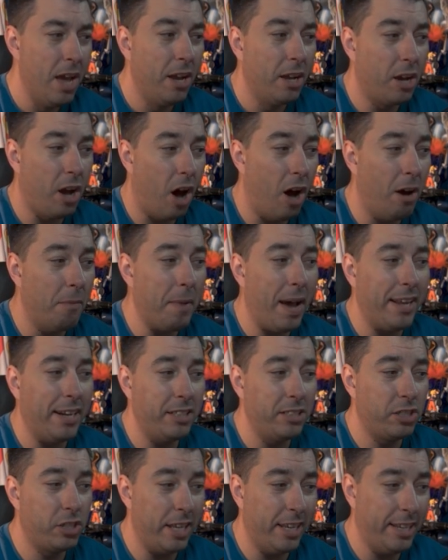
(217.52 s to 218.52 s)
Combat
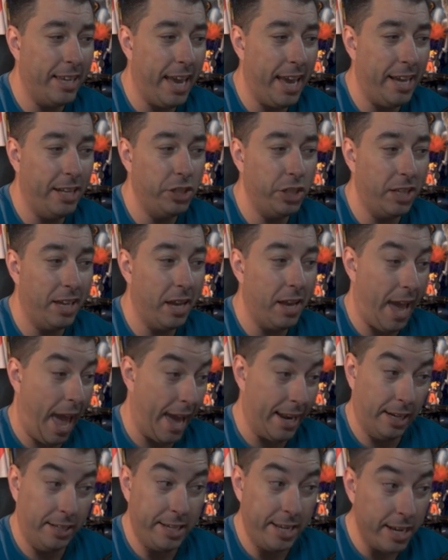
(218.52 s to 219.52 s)
is engaging
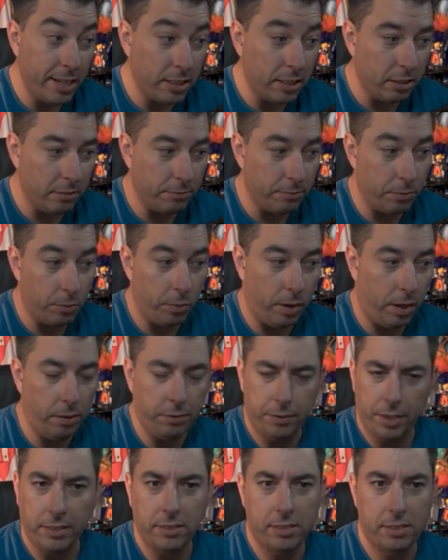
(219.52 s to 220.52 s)
and addictive. Well,
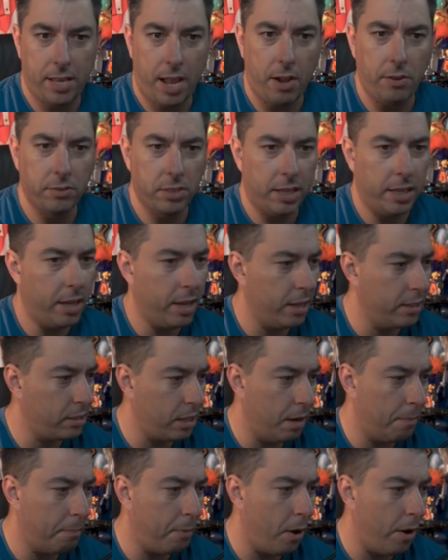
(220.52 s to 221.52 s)
that sounds like it's
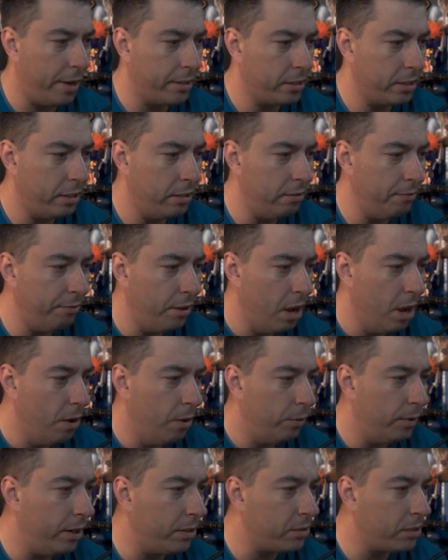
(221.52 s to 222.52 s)
a positive.
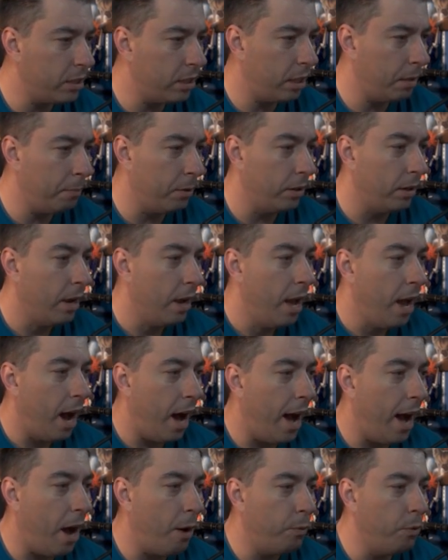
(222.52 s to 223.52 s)
What else do they put?
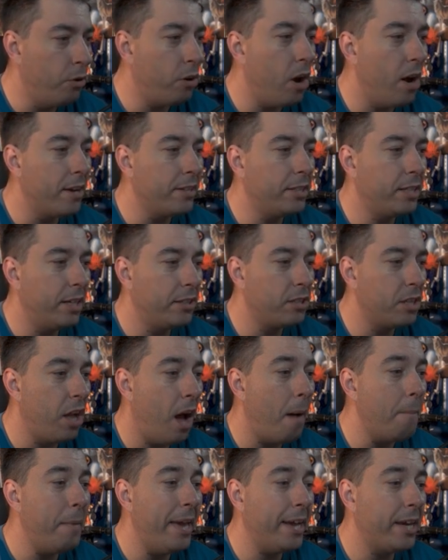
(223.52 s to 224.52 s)
Uh, Wukong does
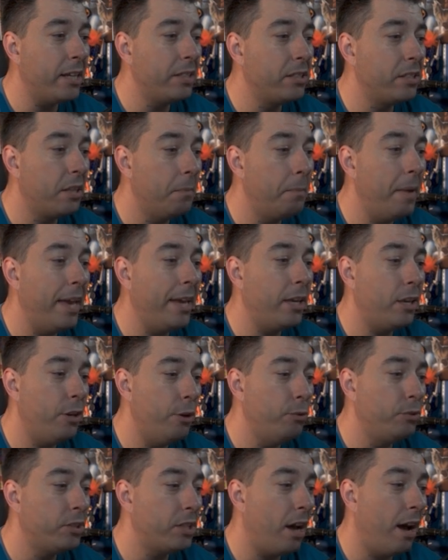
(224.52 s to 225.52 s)
not make us make
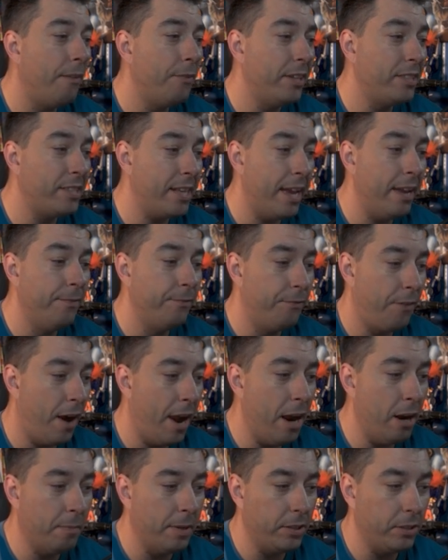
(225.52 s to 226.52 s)
use of its
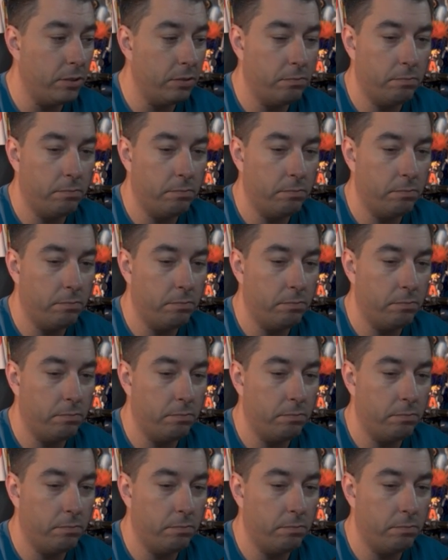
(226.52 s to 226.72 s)
environment.